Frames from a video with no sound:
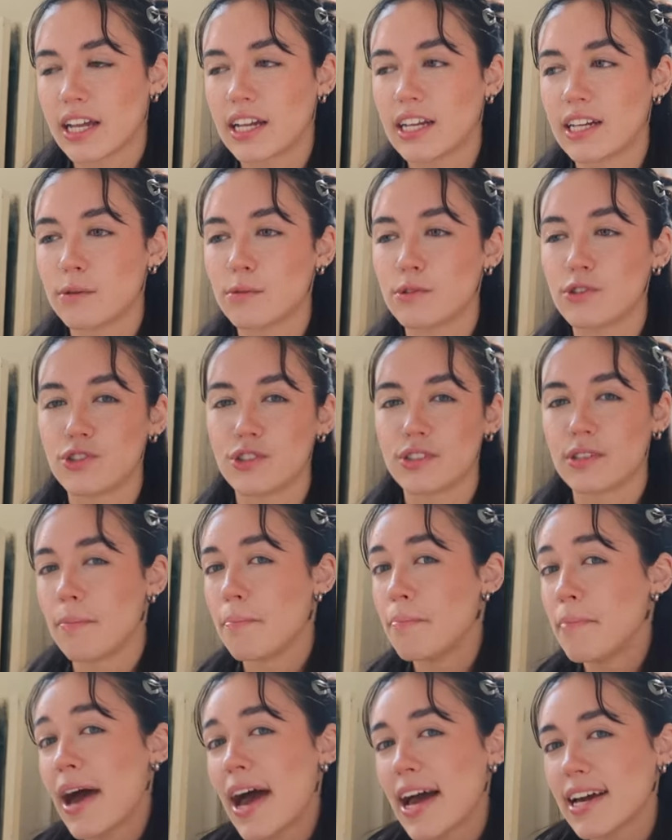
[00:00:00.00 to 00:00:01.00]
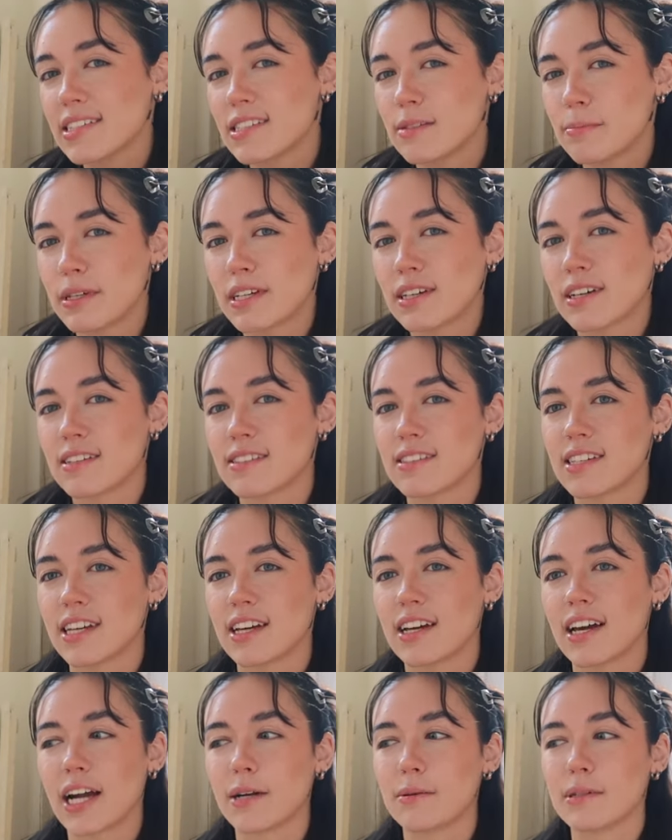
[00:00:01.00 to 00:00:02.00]
and it was just a mess because
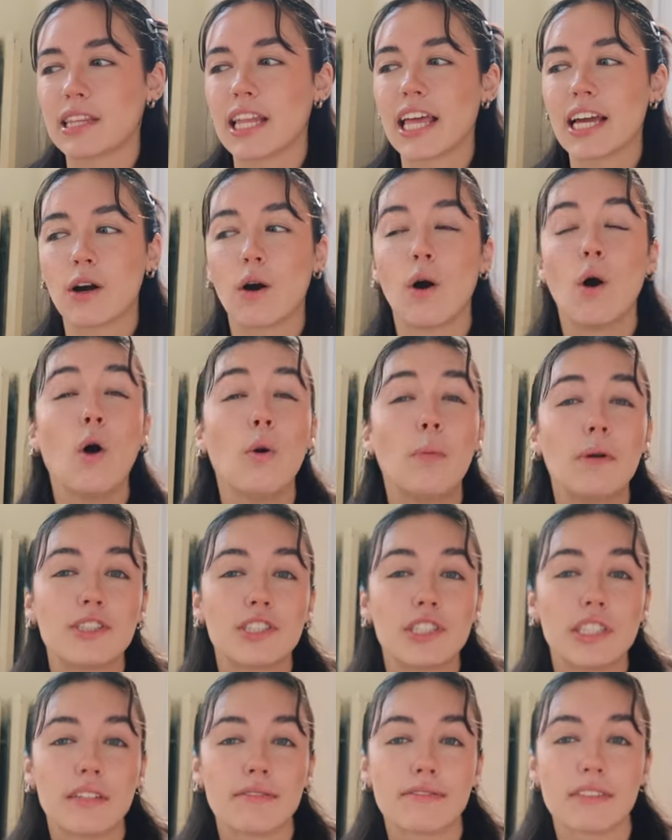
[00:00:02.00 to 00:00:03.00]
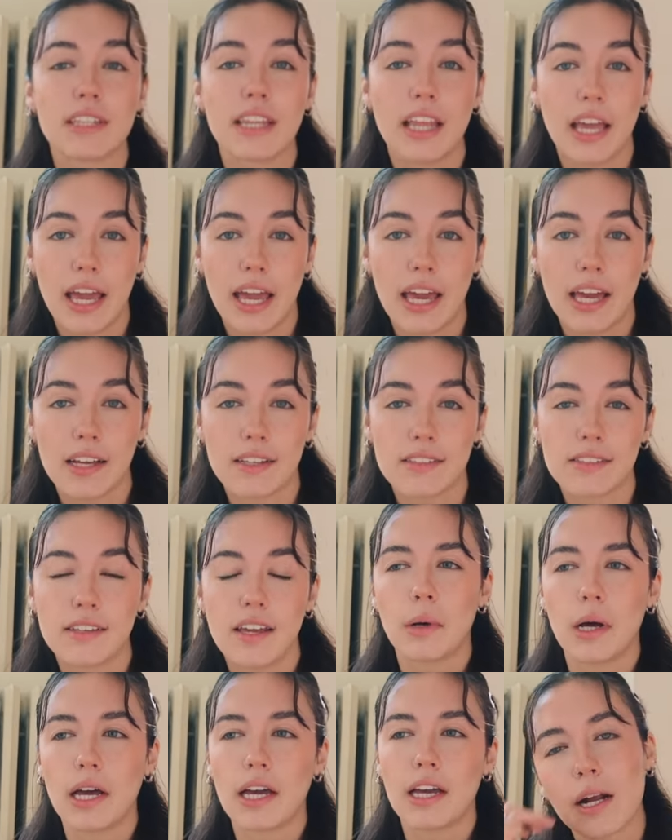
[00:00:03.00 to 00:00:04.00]
I would like a whole bunch of different things,
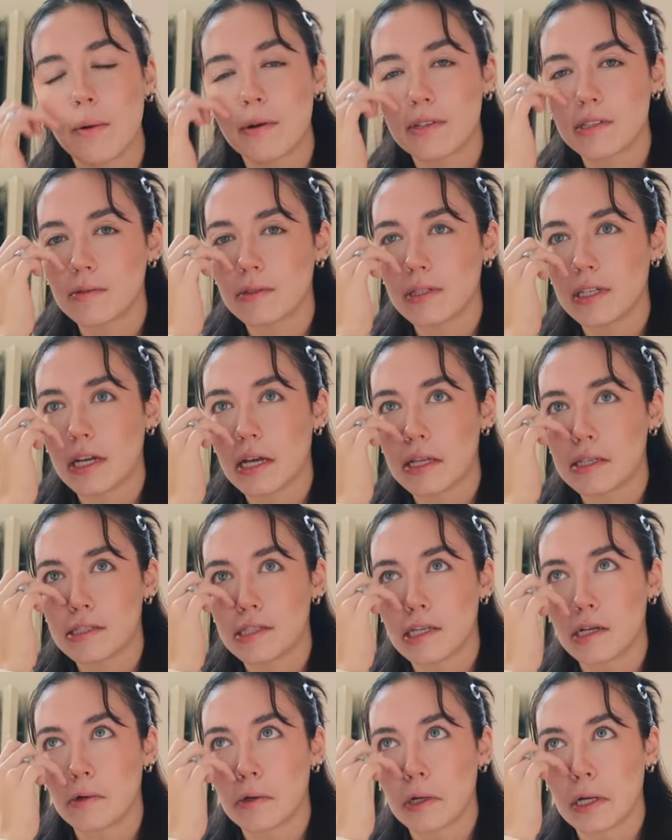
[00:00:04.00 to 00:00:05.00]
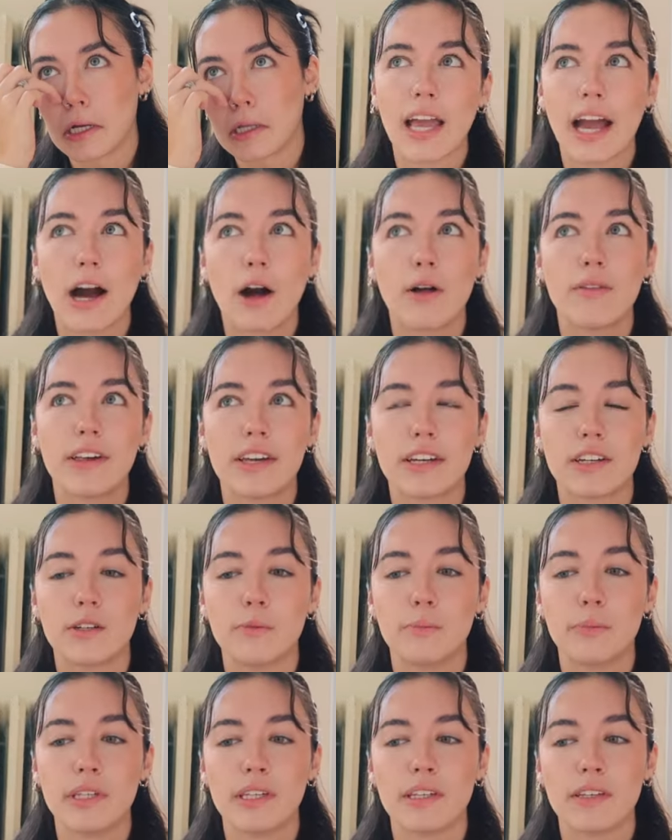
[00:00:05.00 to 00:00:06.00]
but I wasn't really considering how they
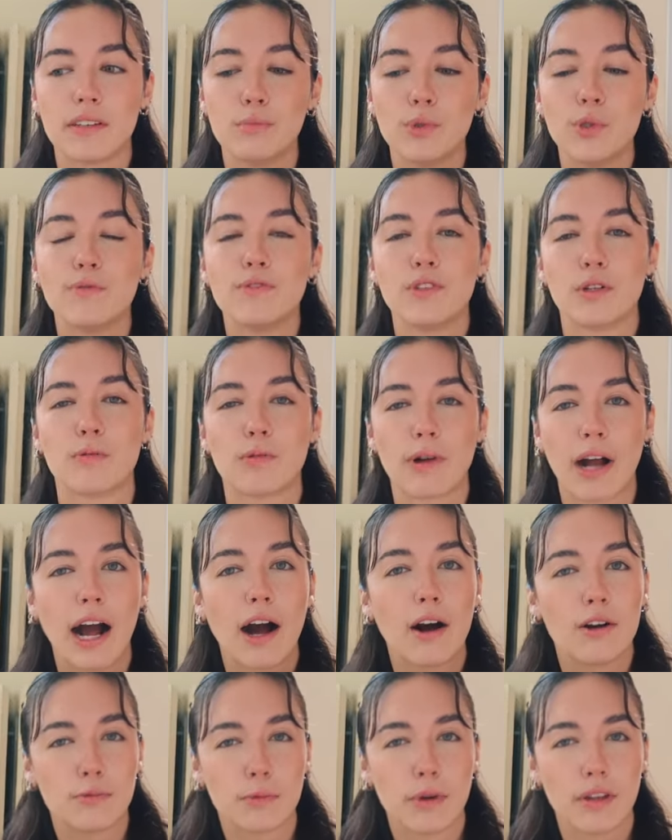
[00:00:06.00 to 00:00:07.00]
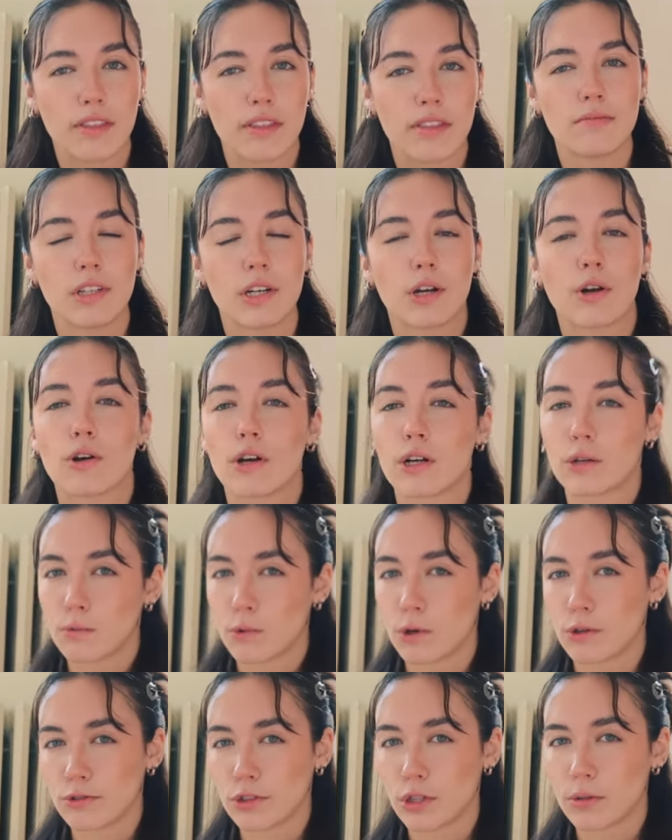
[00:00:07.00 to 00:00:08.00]
could be moved around with the current
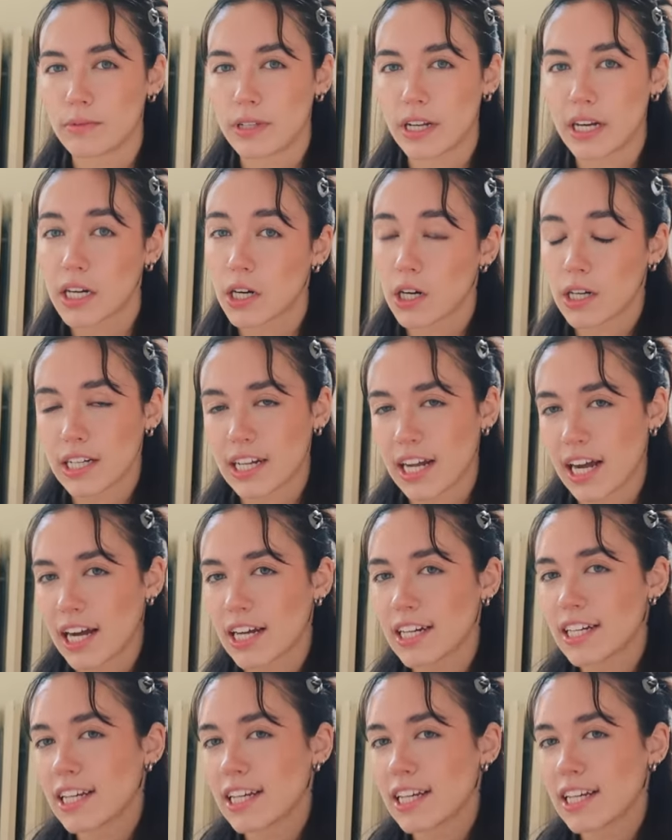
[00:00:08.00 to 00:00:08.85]
wardrobe that I already had.